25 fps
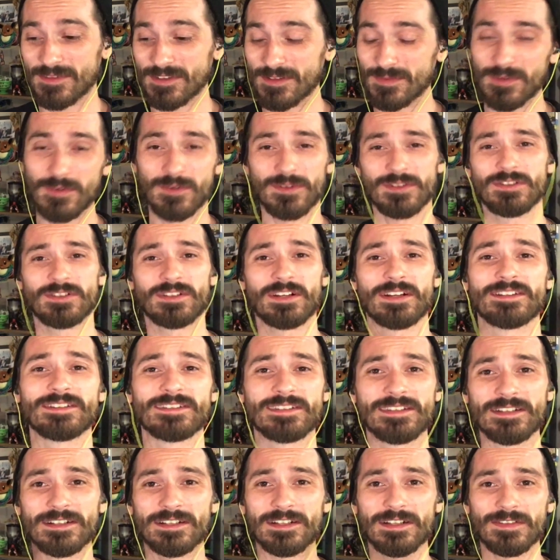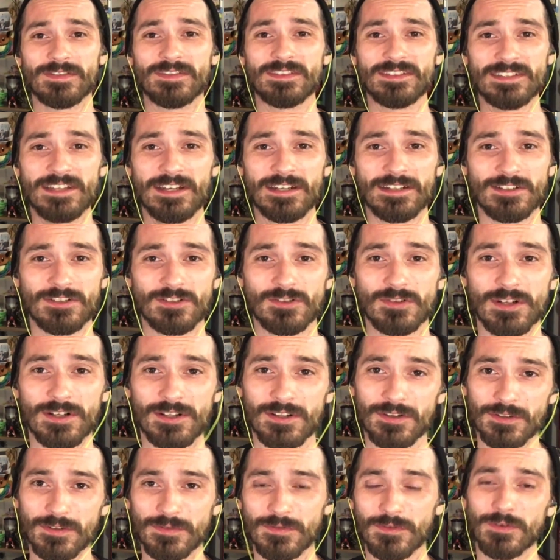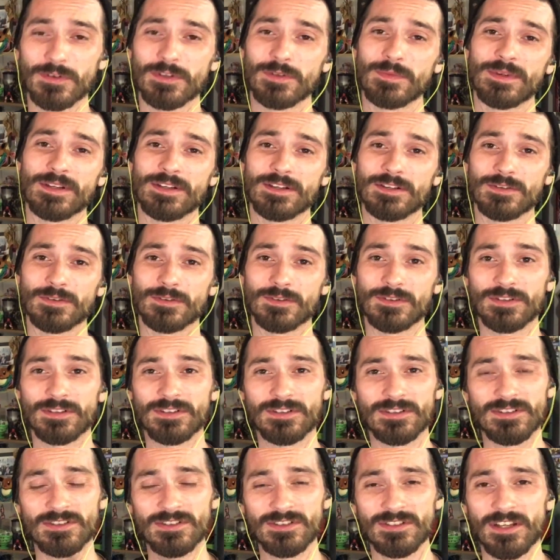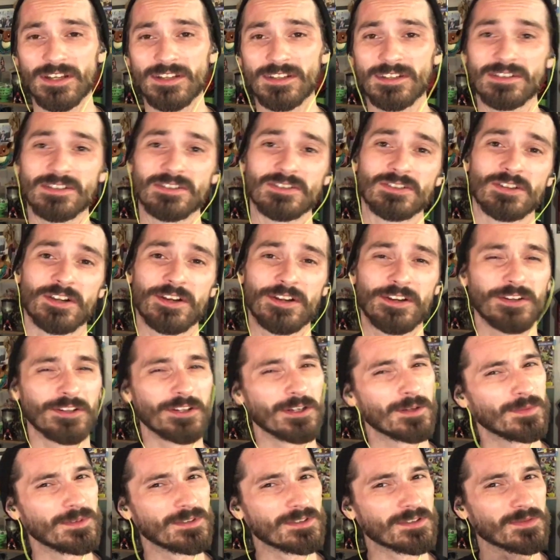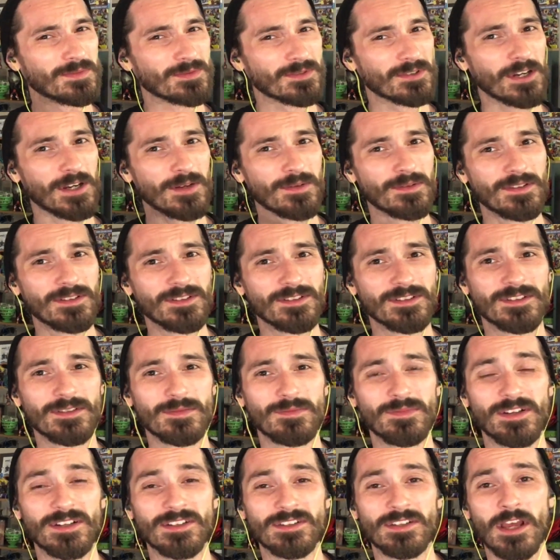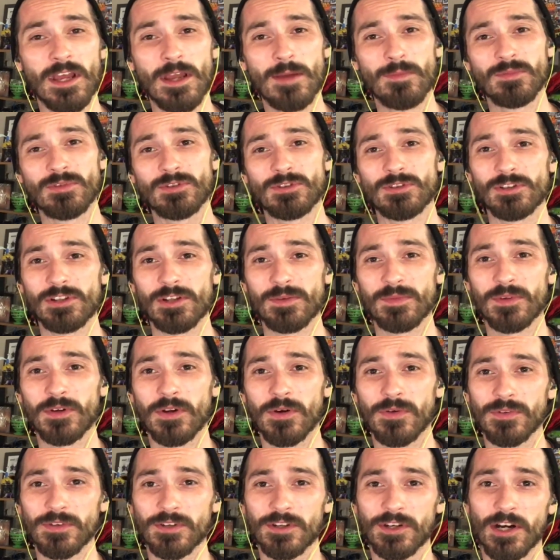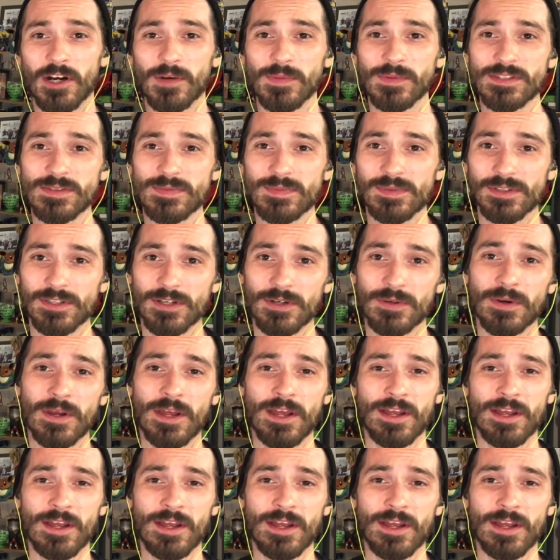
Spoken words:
But what did you guys think of the second trailer for The Mandalorian? Did you like it? Did you not? Are you going to be subscribing to Disney Plus? Be sure to let me know in the comments below.